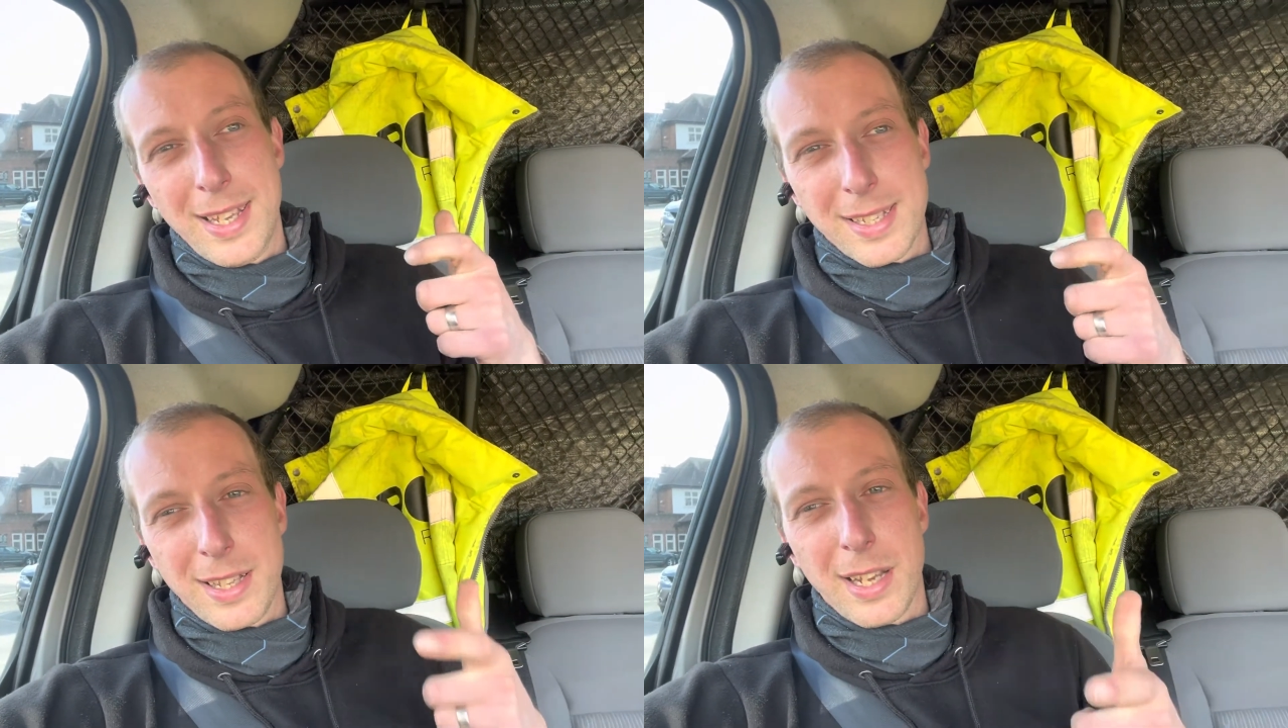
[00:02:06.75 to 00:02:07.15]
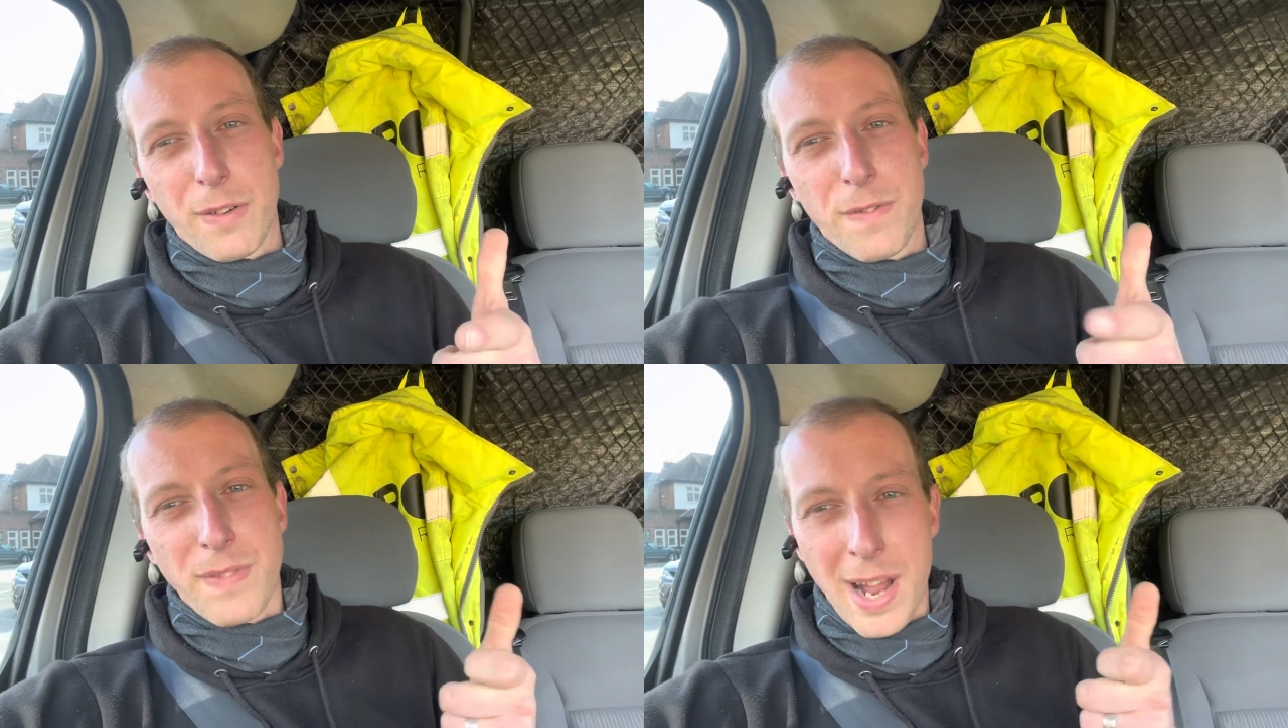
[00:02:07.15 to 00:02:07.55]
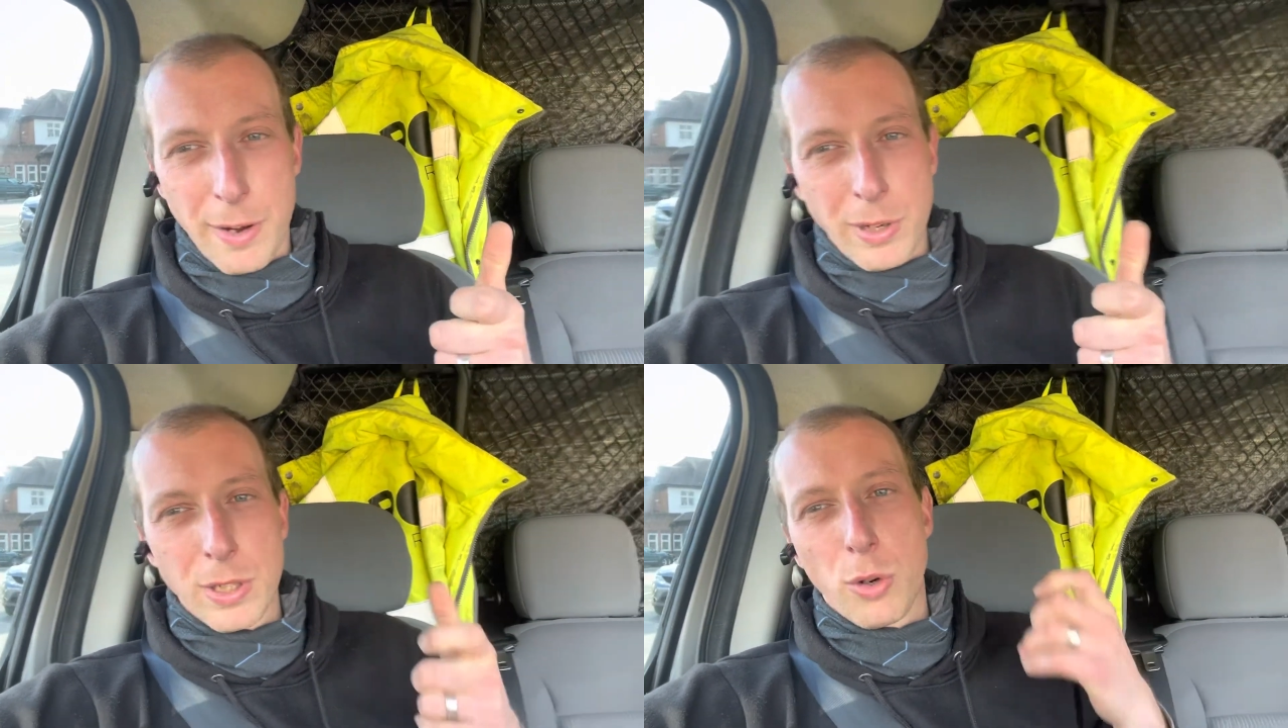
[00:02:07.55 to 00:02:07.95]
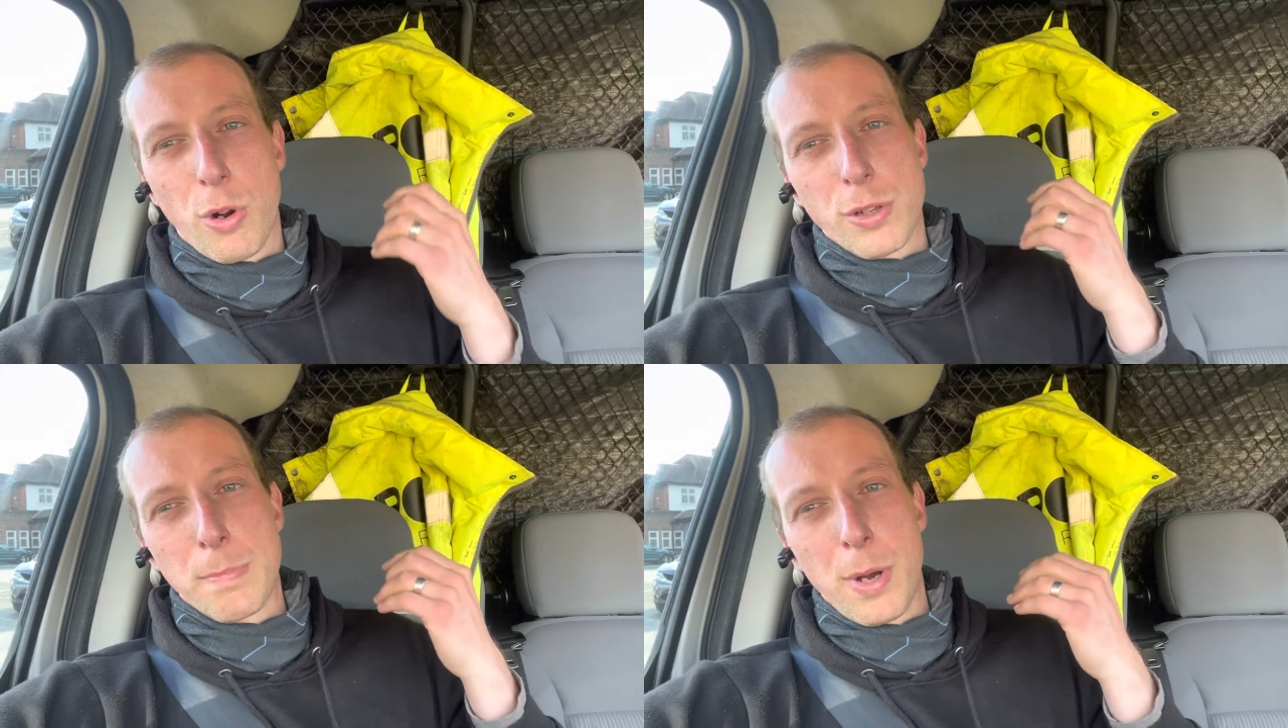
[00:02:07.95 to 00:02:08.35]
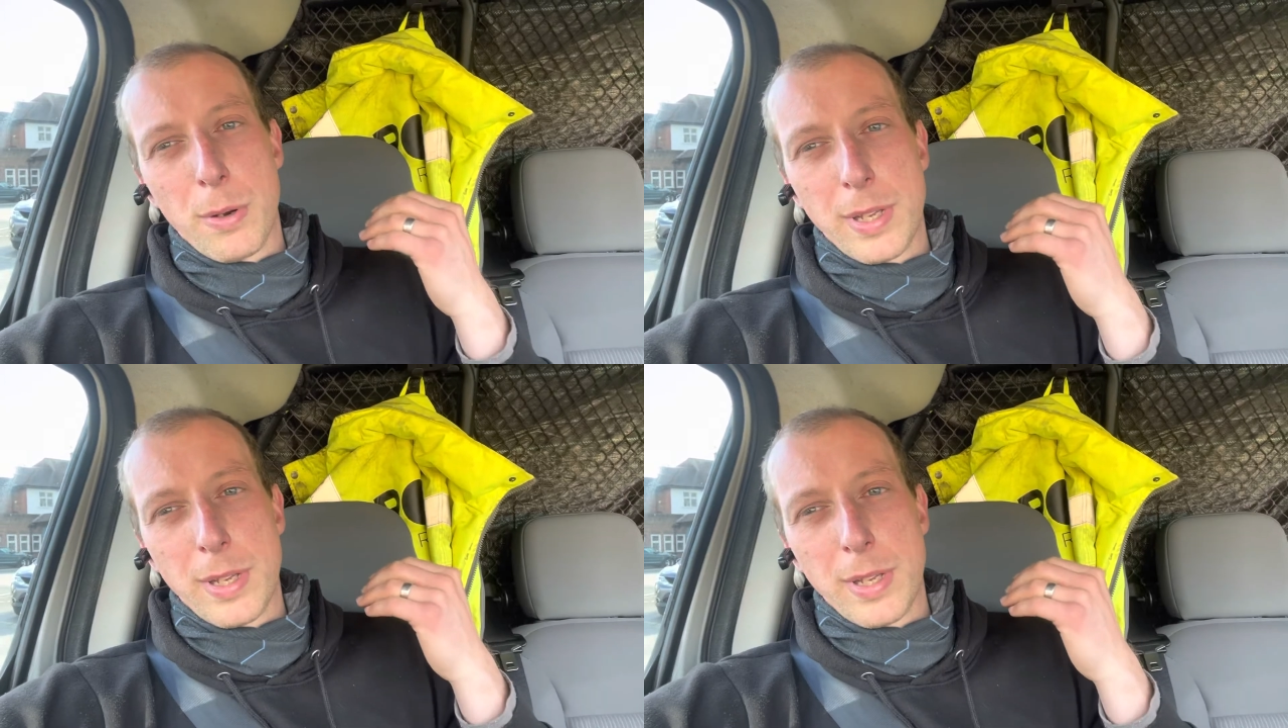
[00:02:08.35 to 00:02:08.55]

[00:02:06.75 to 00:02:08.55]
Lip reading: it's like firing the crossbow.